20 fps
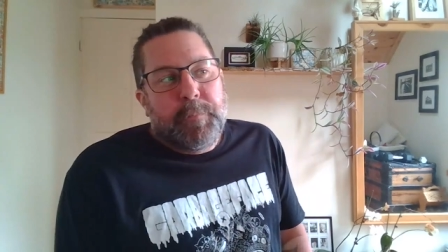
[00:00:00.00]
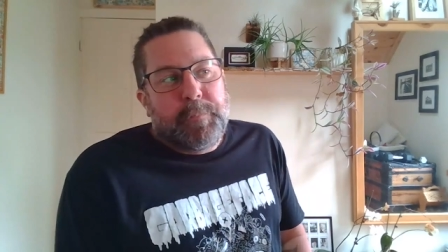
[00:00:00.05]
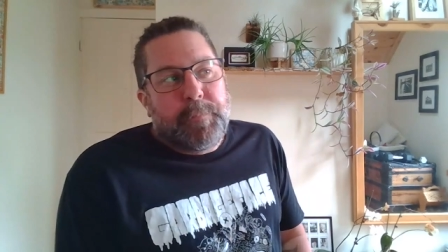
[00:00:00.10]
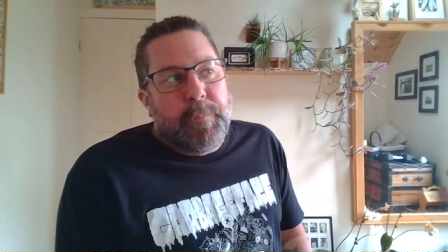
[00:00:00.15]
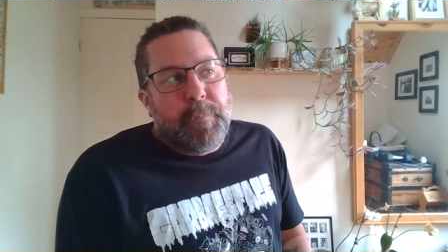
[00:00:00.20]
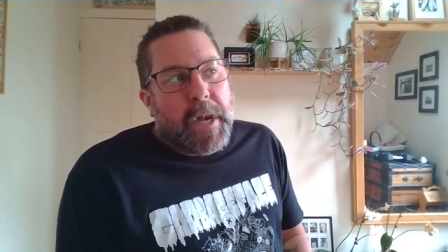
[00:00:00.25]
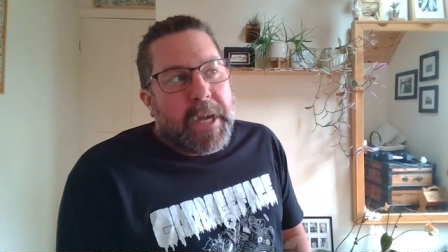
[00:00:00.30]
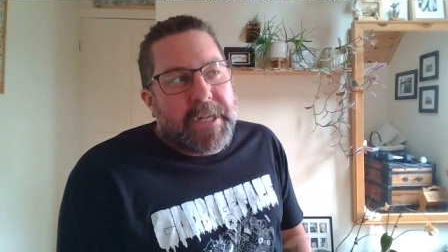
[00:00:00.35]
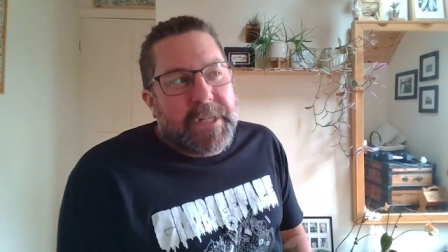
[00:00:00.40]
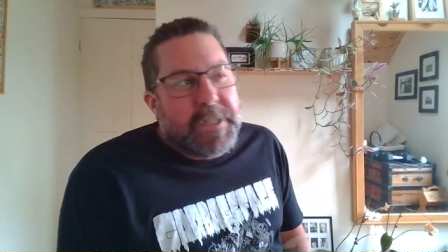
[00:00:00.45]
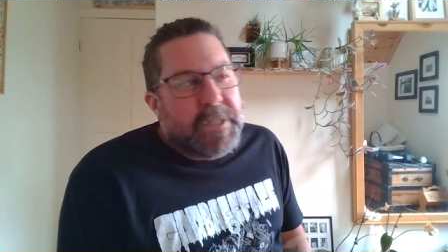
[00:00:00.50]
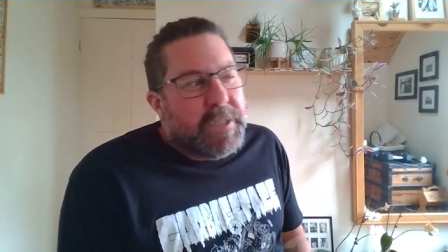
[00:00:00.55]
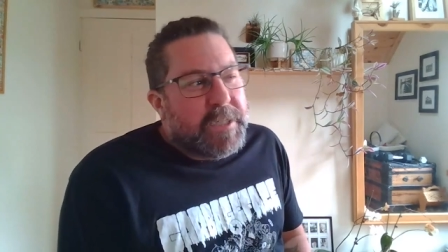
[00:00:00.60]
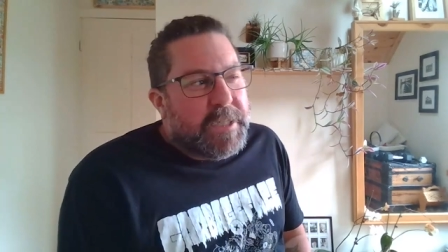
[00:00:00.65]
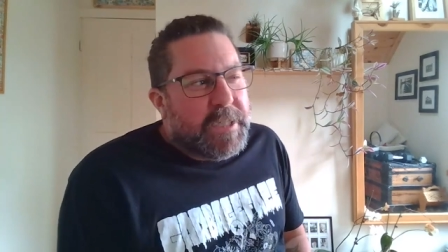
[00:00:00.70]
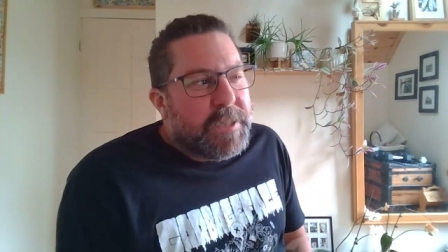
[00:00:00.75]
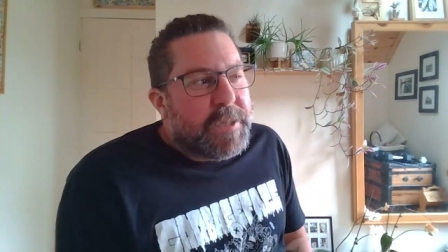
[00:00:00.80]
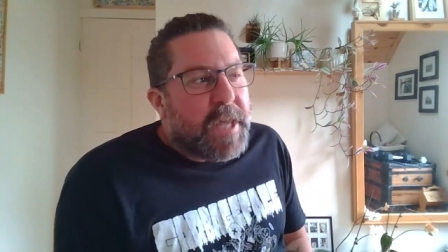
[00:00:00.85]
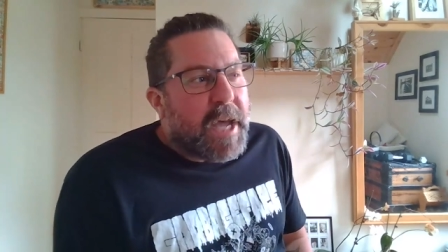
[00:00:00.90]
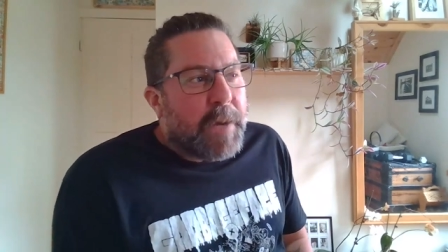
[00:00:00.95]
I didn't
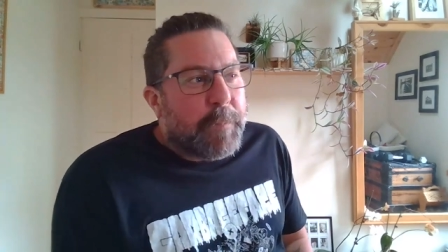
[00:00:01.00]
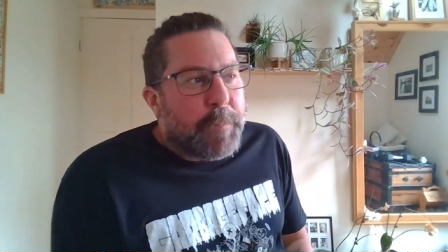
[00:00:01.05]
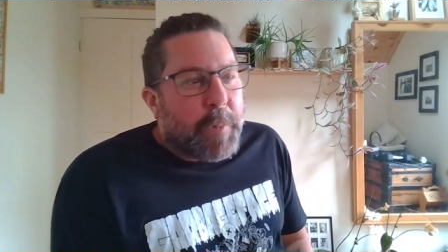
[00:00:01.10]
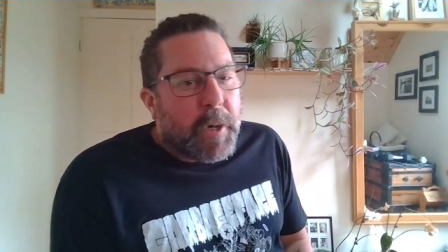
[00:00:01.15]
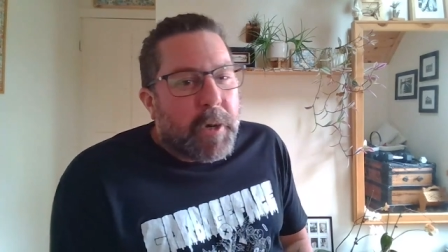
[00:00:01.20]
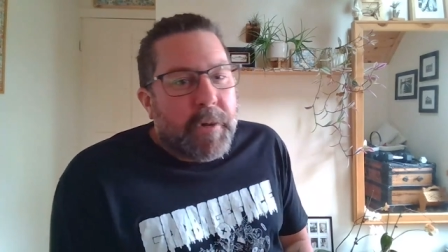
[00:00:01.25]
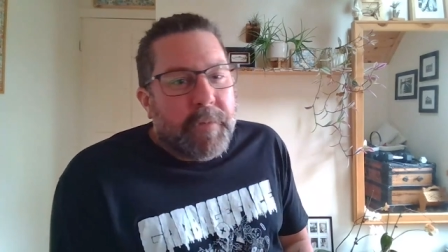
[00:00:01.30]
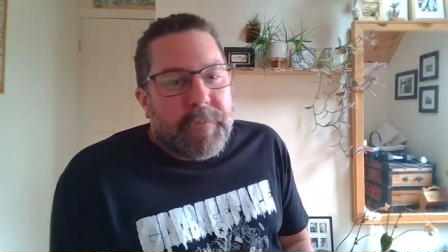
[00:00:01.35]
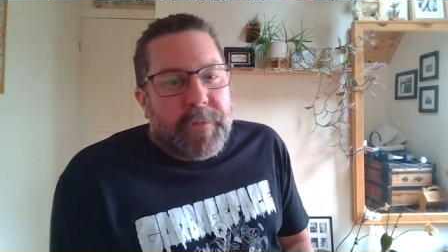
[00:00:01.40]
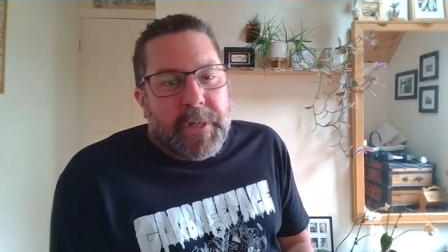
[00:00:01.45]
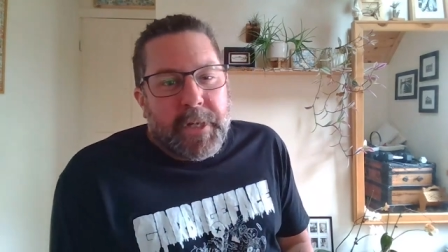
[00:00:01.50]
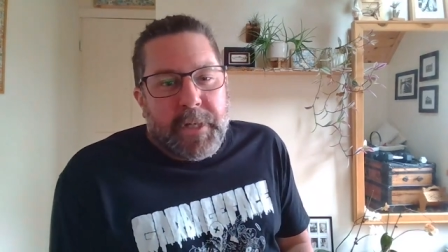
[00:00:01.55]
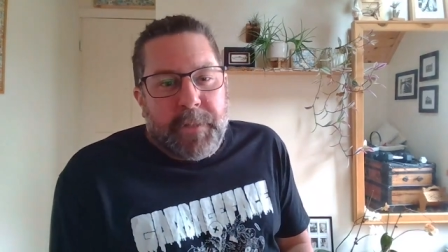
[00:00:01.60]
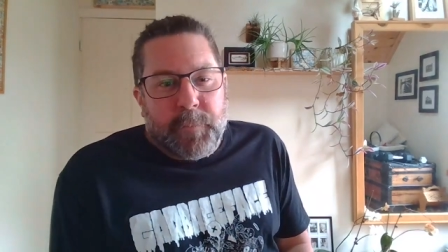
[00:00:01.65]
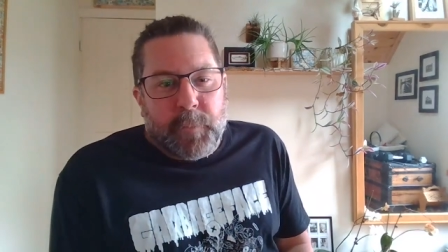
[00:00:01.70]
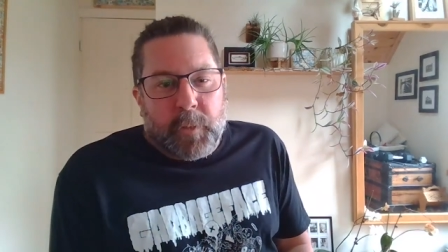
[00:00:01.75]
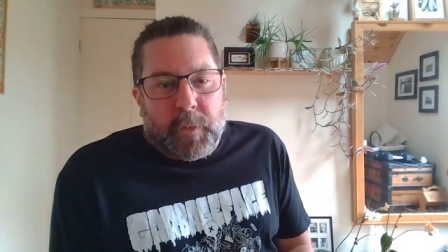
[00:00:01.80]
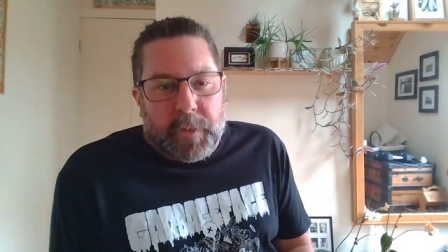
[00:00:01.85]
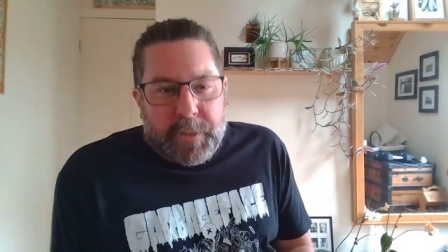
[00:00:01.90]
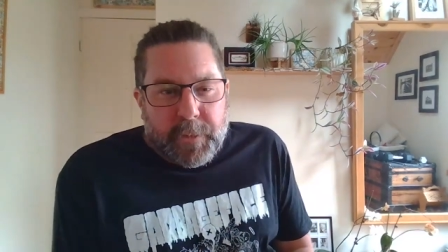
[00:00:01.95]
need that part of it
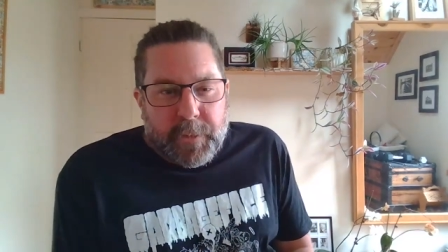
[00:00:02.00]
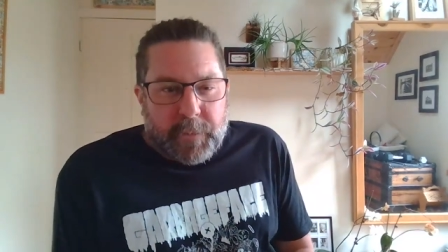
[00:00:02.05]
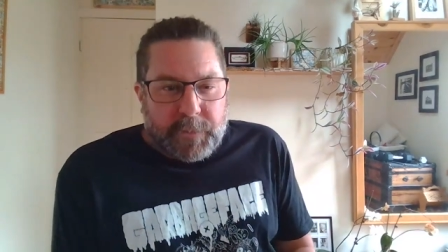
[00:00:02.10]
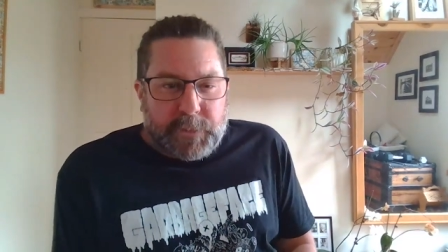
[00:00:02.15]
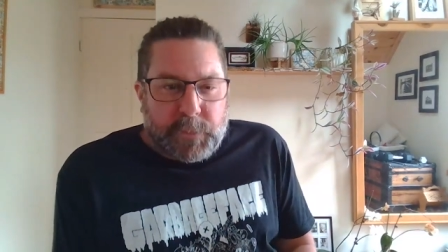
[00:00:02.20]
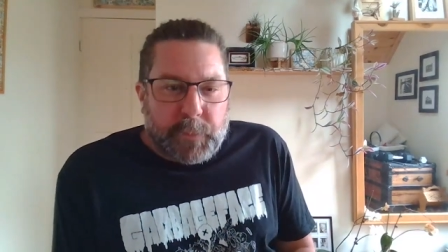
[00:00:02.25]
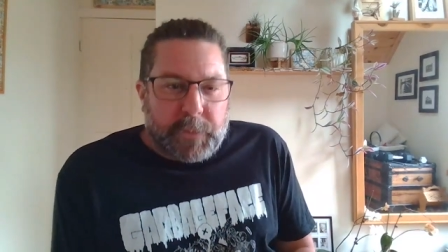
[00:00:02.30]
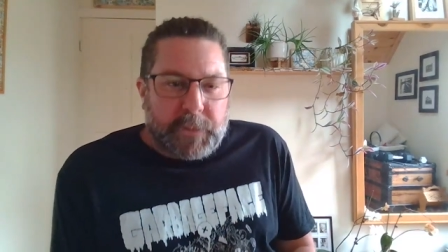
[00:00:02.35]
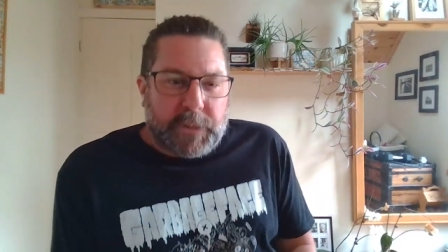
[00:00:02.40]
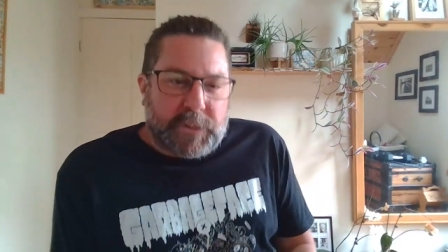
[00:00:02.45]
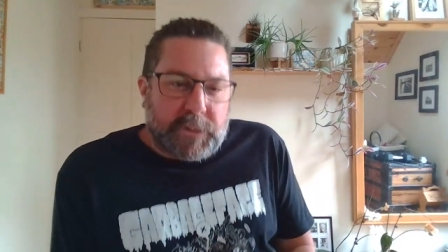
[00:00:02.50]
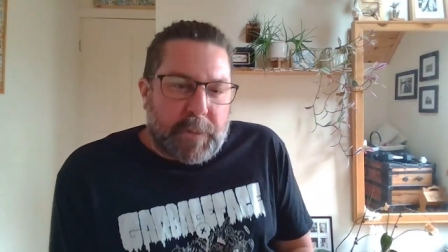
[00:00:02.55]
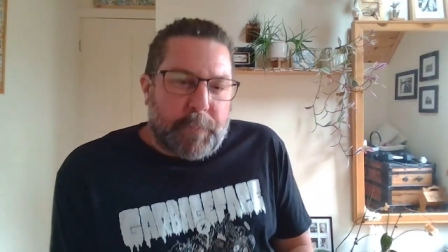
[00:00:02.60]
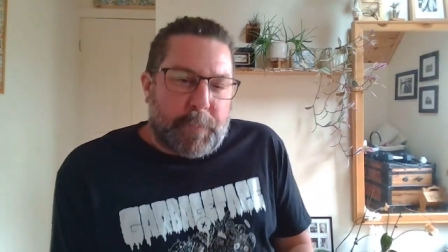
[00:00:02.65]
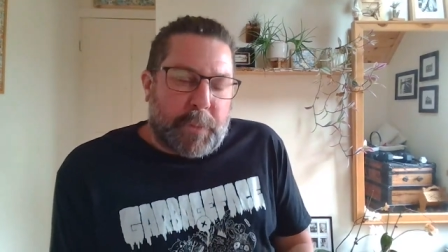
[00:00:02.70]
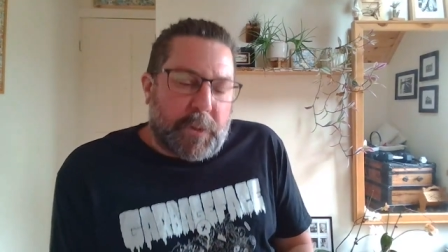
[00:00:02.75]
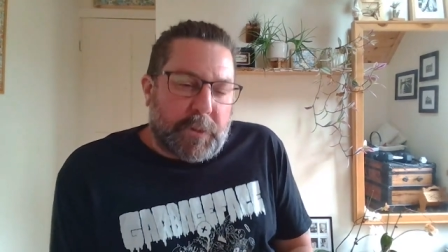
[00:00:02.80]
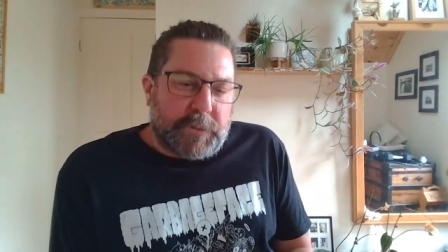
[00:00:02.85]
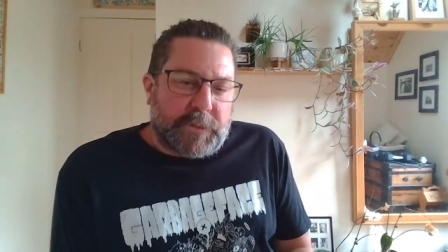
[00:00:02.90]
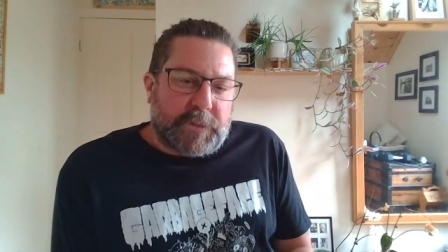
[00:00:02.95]
anymore. You know, I was doing this
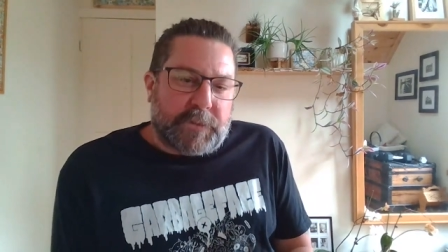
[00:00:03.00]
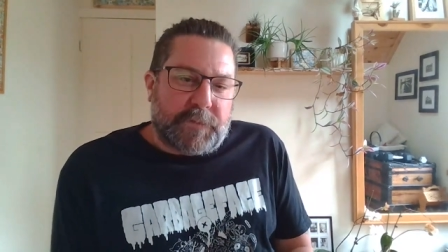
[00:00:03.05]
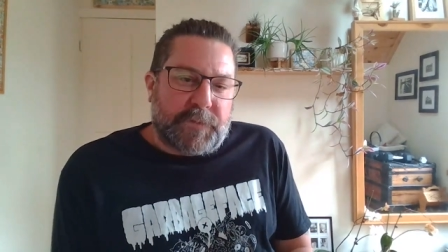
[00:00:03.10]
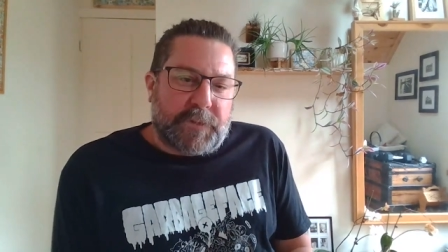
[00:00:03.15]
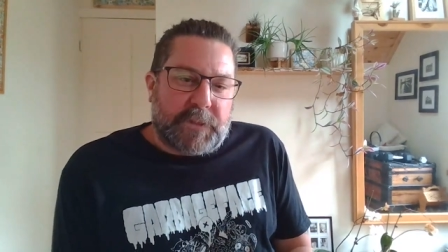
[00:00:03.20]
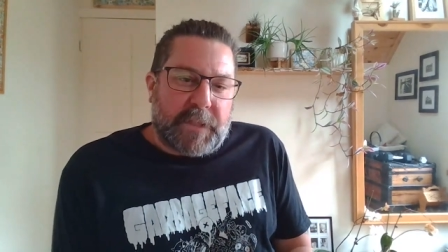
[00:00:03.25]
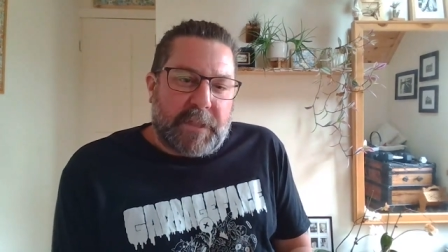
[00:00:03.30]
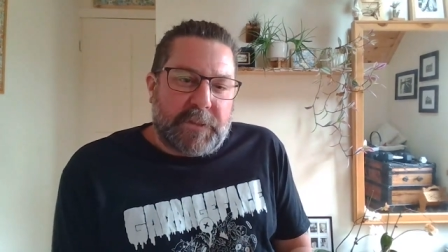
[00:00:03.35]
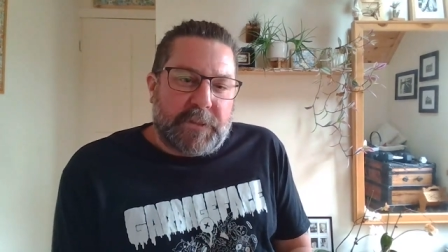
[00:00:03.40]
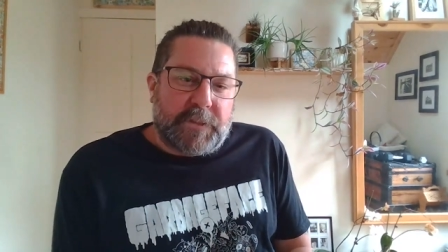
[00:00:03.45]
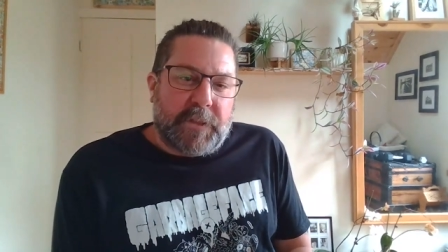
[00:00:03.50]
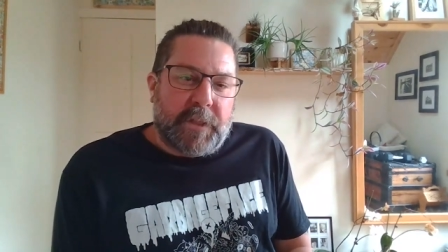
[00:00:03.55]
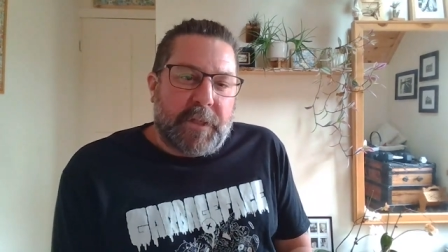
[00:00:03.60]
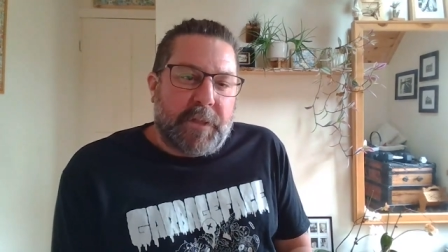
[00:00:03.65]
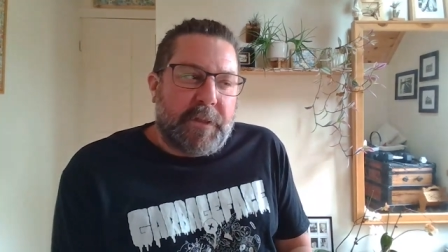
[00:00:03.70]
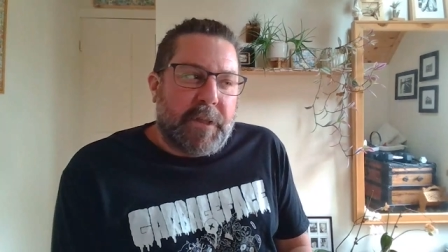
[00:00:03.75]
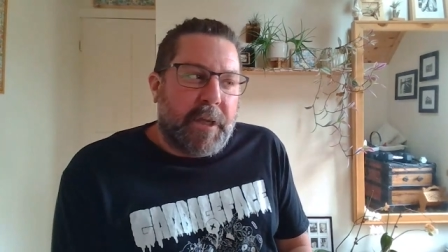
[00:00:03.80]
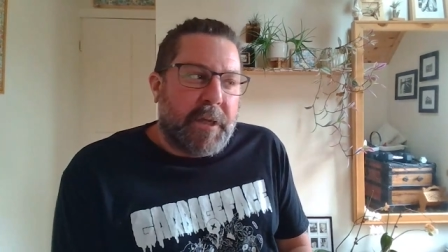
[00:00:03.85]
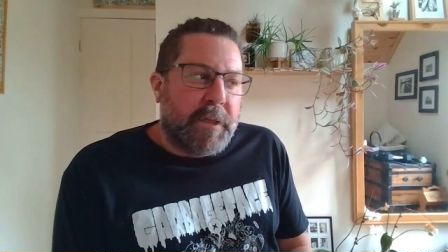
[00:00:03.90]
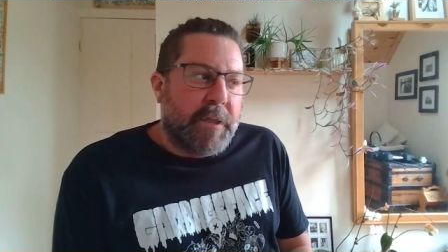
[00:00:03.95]
compulsive right.
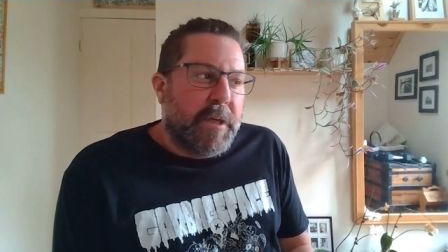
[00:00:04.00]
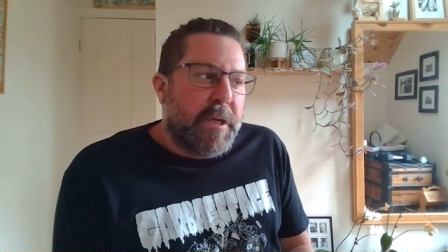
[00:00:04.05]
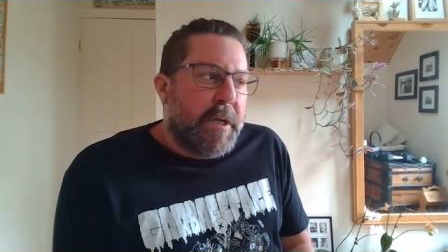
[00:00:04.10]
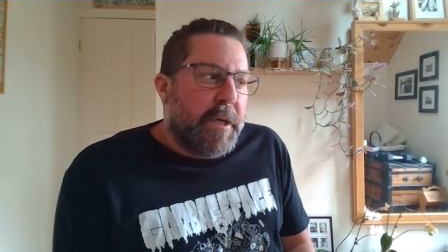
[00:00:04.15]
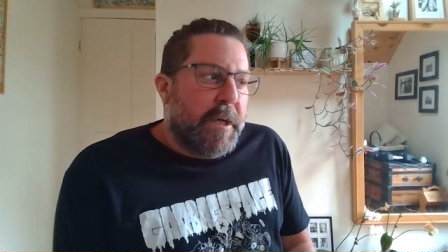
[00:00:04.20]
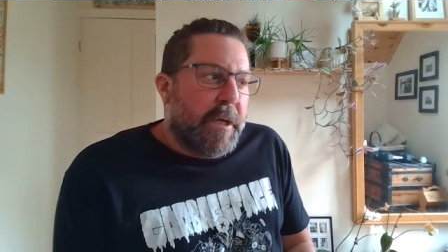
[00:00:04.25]
stenciling thing.